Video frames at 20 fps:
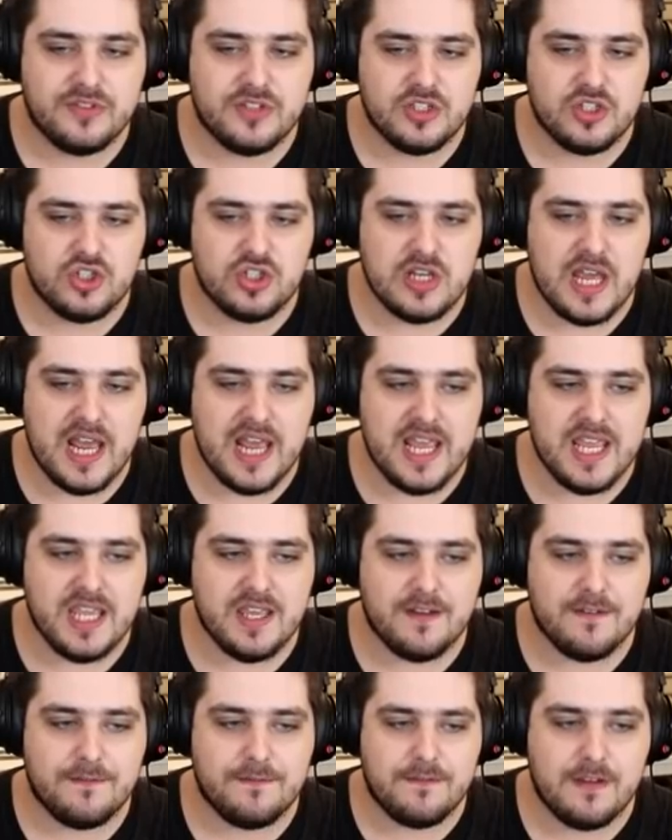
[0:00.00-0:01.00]
the
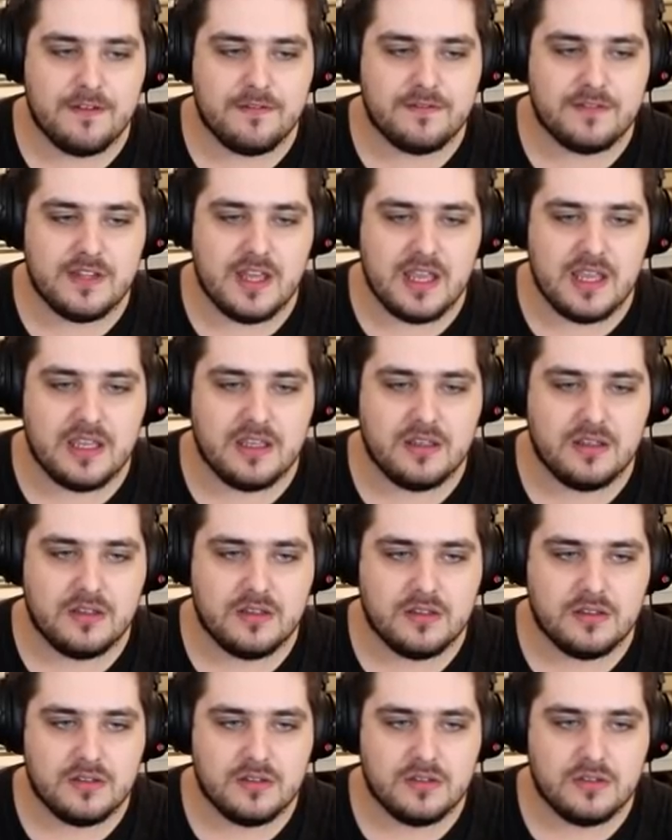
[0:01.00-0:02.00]
J fifty,
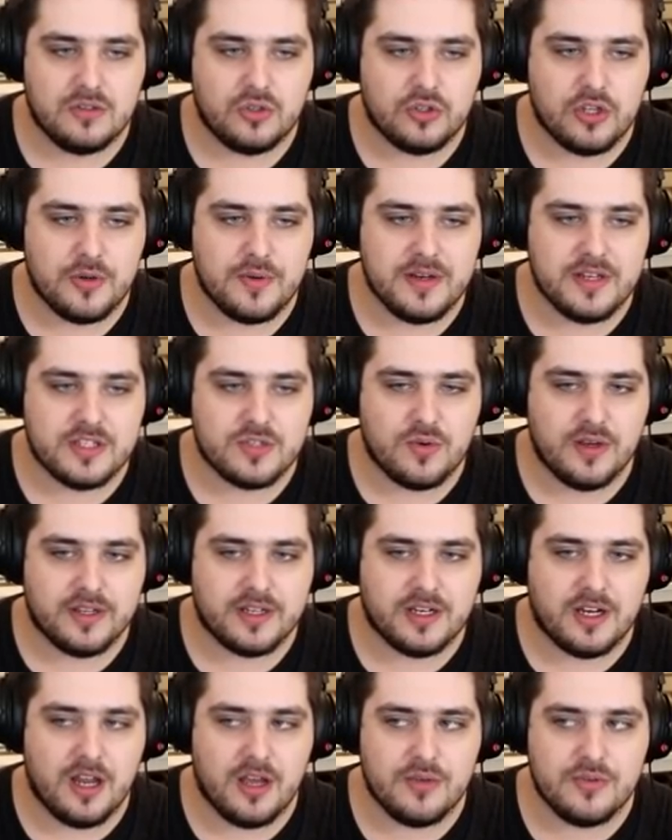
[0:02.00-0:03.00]
although it is
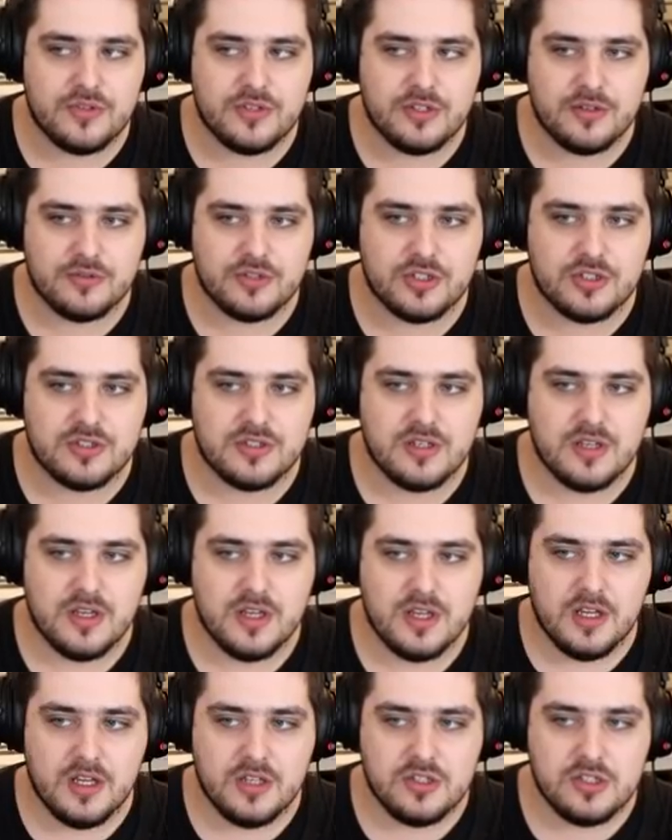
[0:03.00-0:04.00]
quite close. We'll just
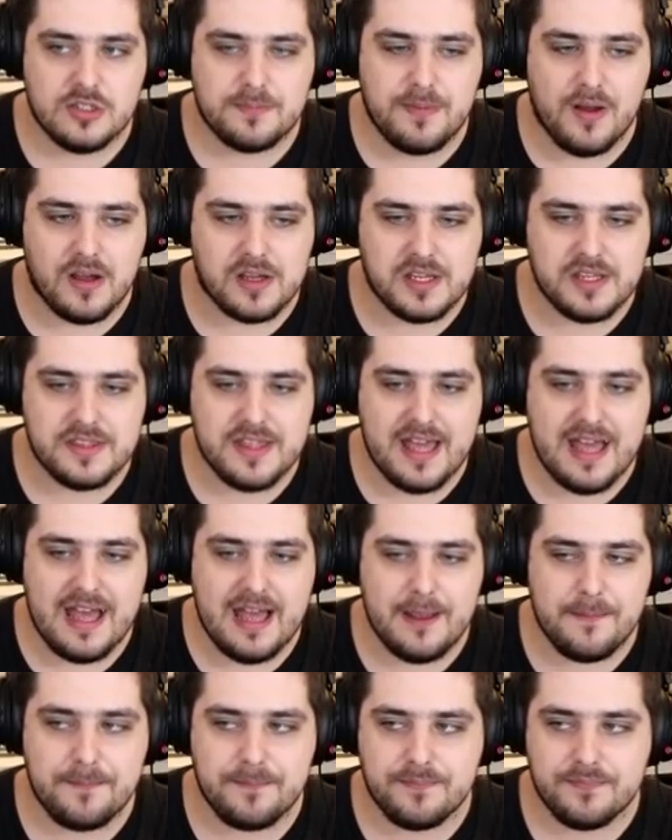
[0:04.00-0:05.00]
just park it
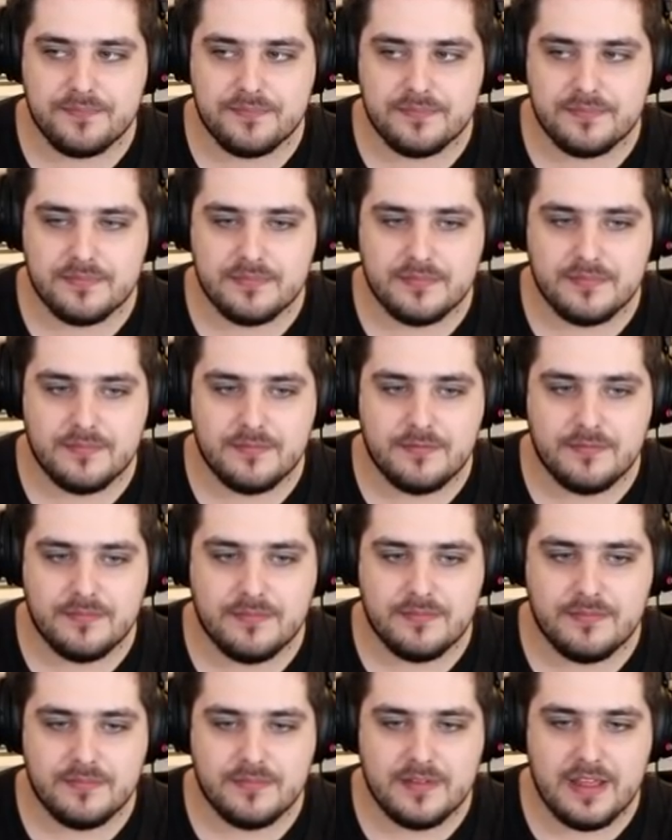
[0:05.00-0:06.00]
there.
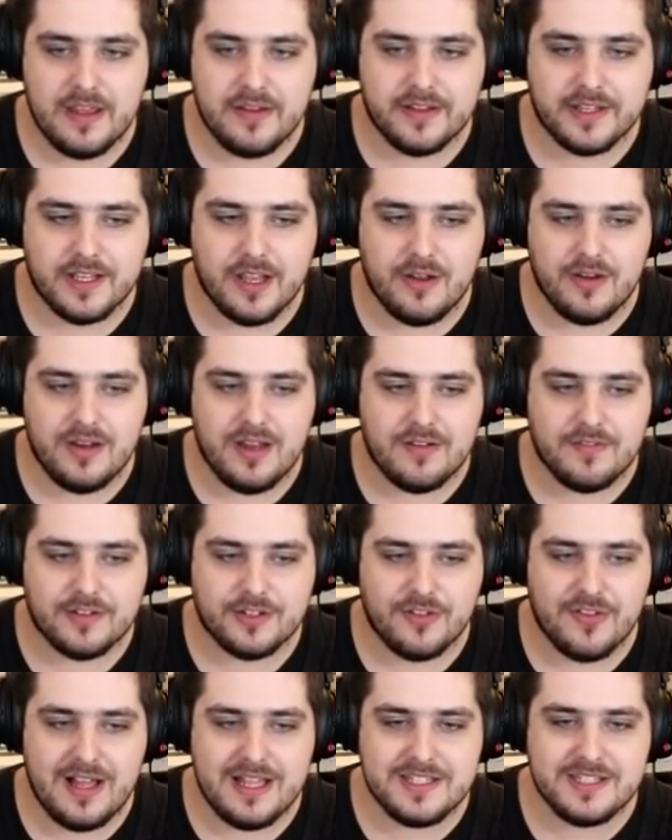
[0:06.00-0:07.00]
There you go,
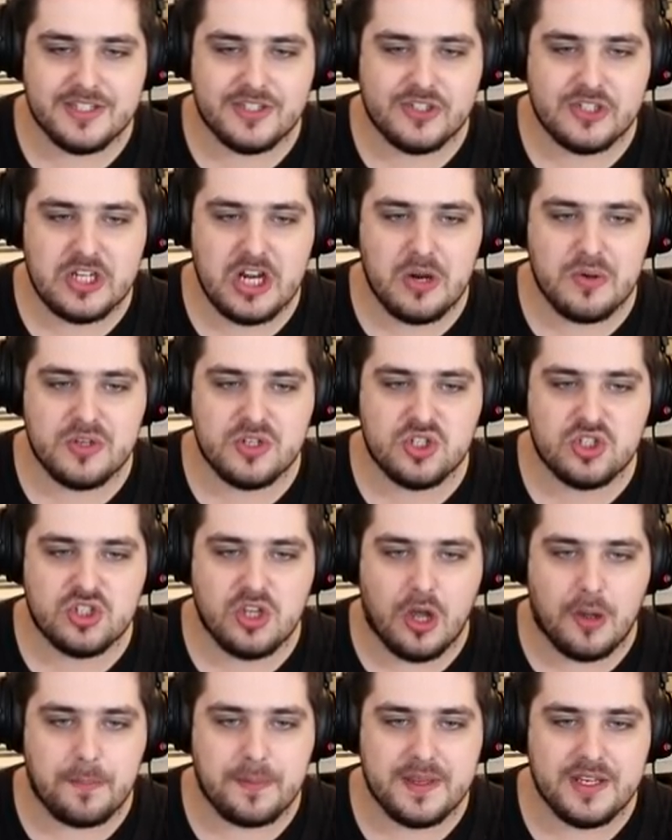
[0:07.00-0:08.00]
lovely. Cool. That's the slowest
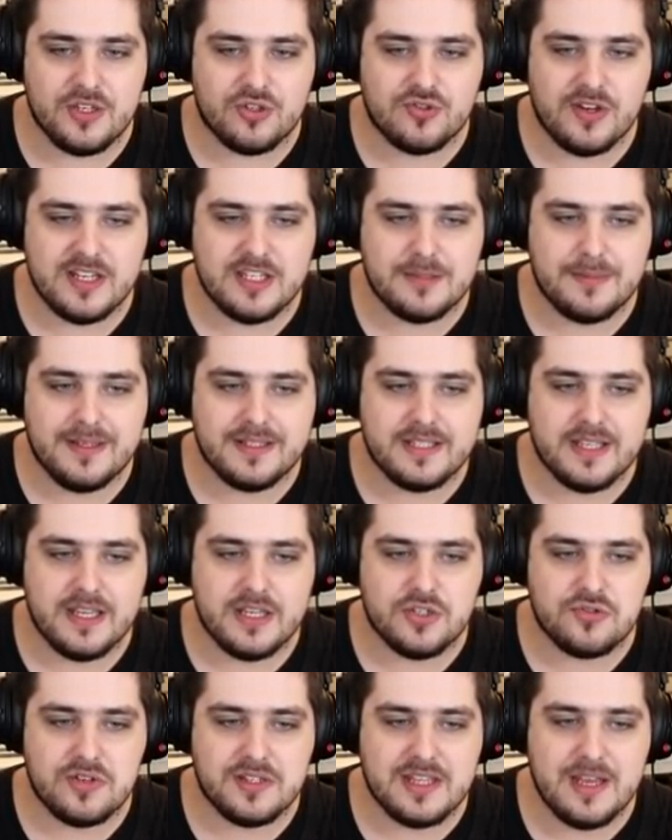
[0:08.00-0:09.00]
stop in Train Simulator
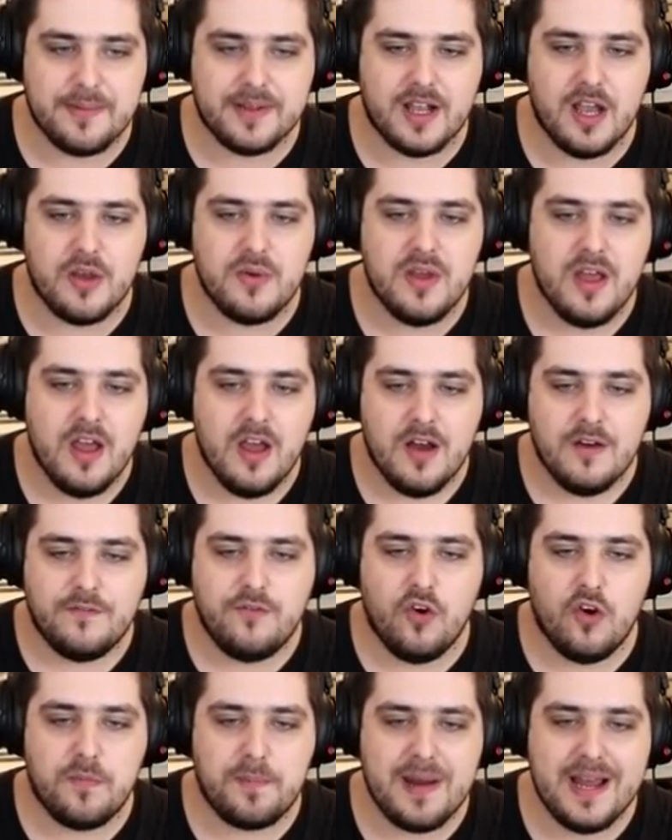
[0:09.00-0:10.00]
history. There we go.
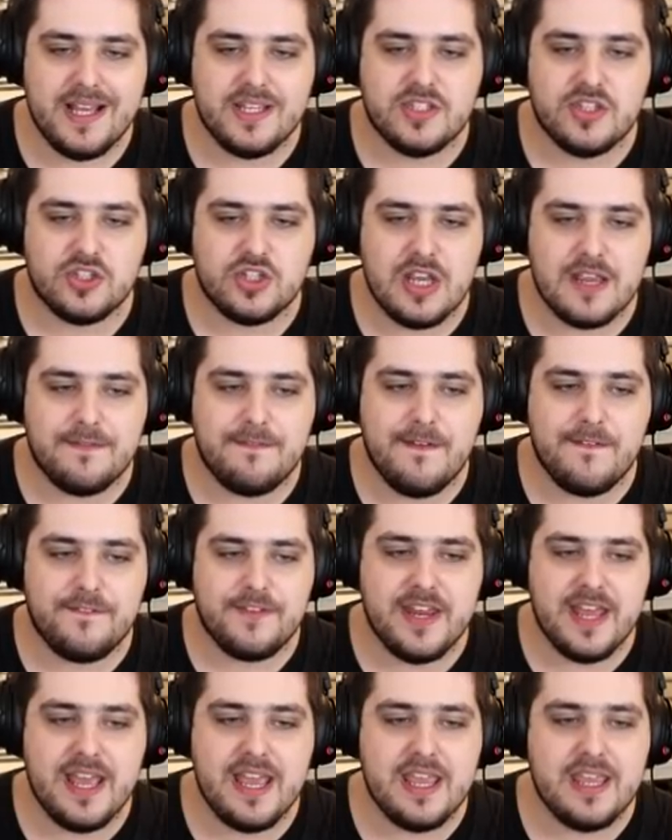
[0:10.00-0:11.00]
Fourth place, the J
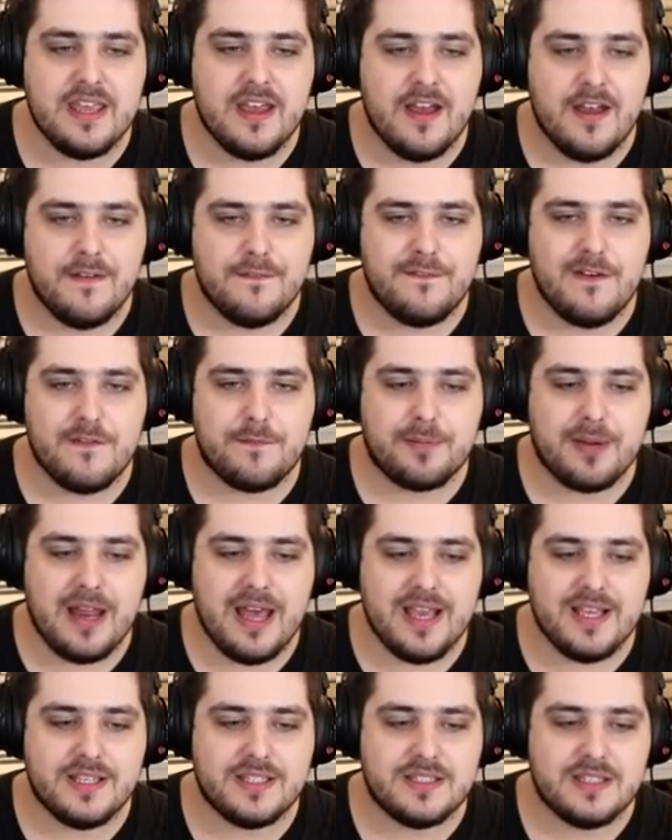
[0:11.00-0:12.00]
fifty. Fifth
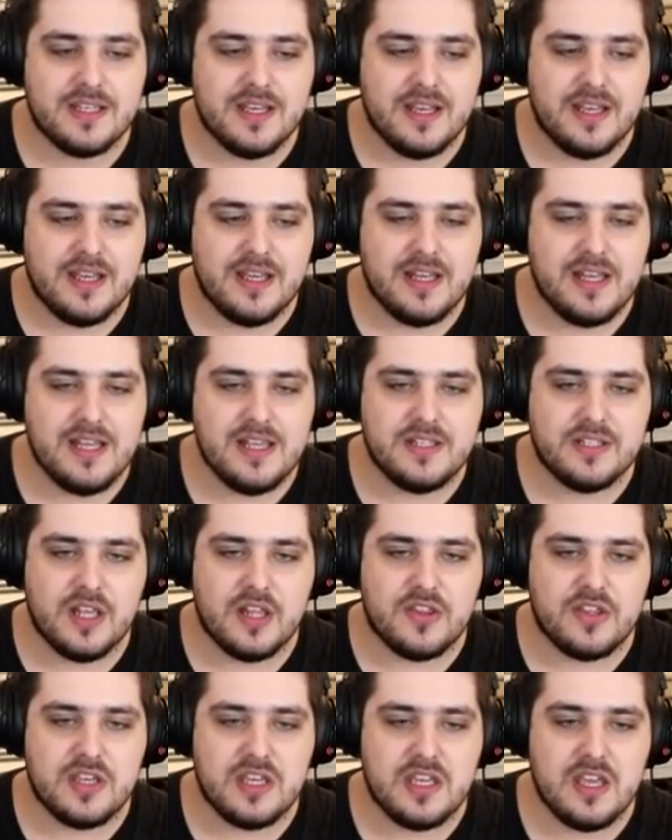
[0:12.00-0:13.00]
place is
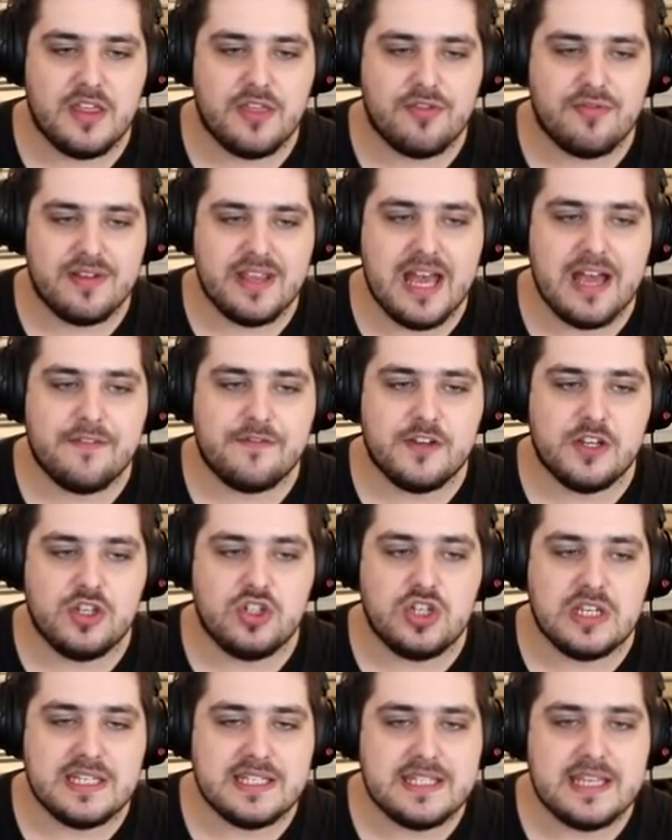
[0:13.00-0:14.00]
the three F
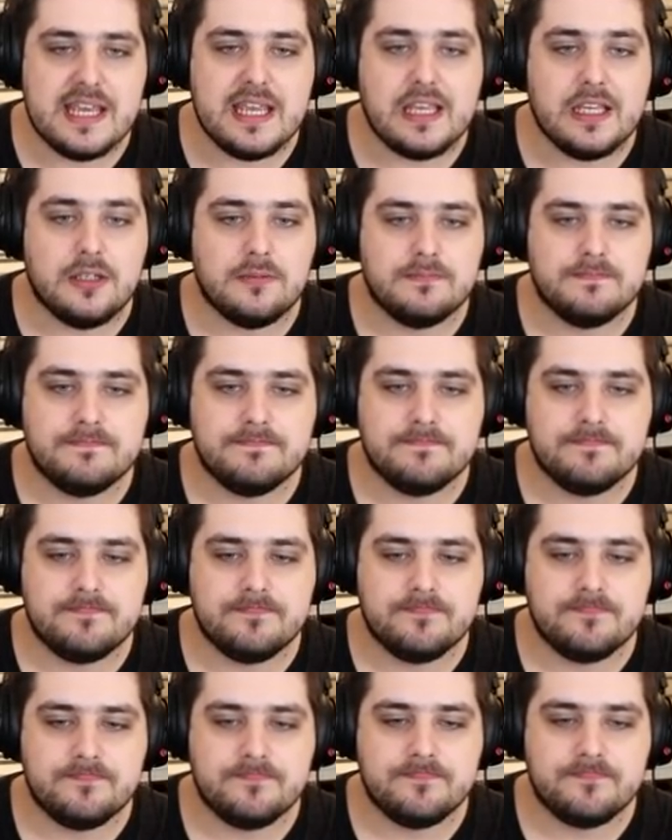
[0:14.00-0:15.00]
Ginty.
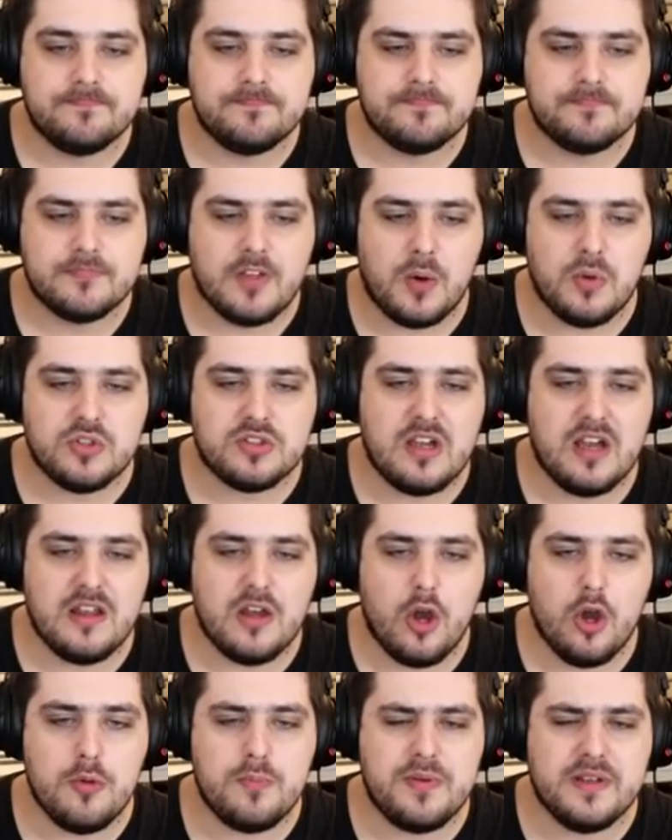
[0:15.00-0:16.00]
I was
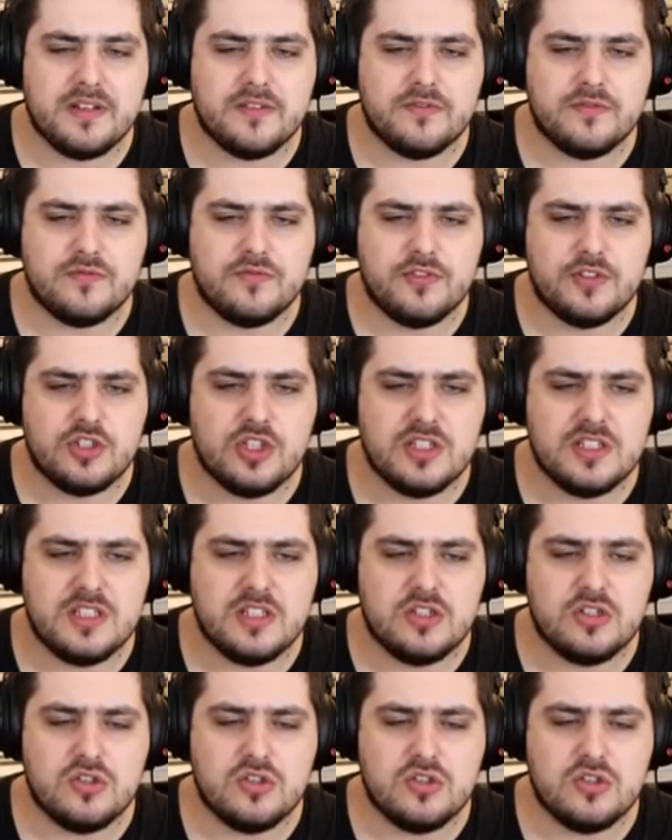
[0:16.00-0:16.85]
kind of hoping for Ginty